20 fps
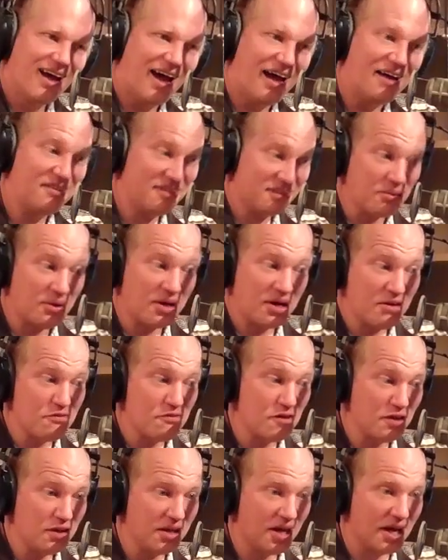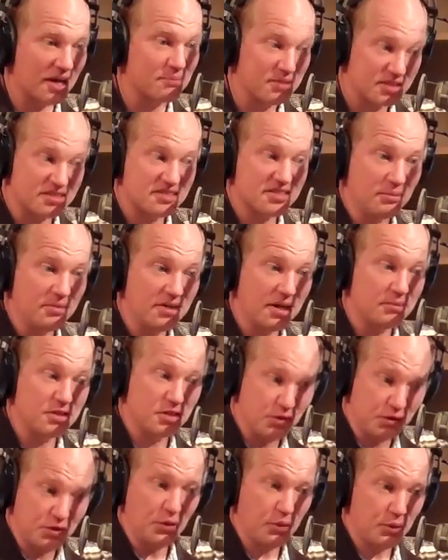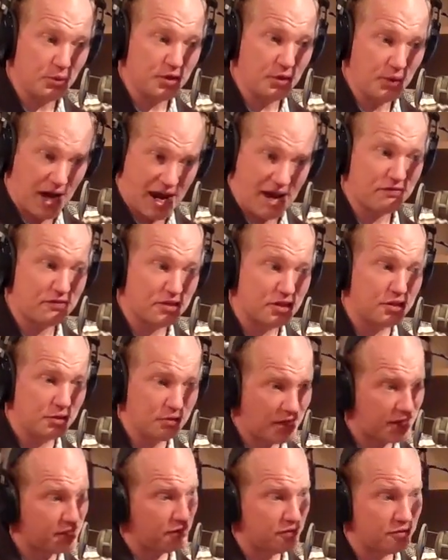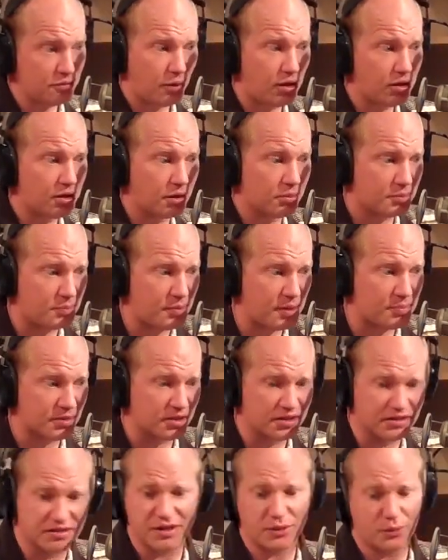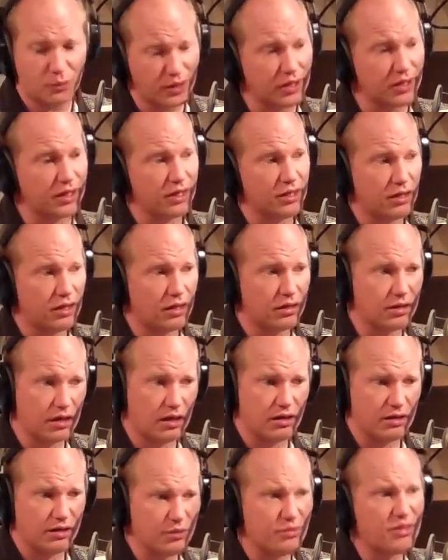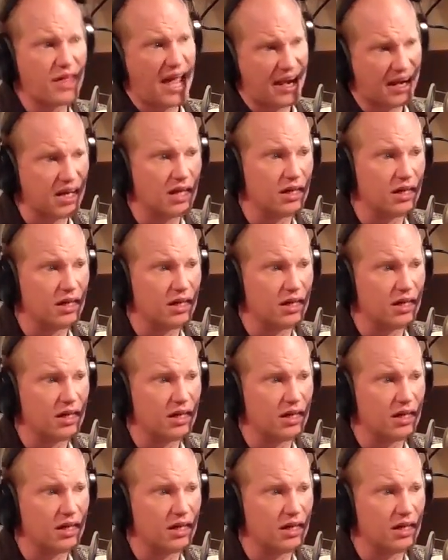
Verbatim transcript: That's just what I feel like. But sometimes you do, you have to do that. You have to walk up to people and like, really, are are you that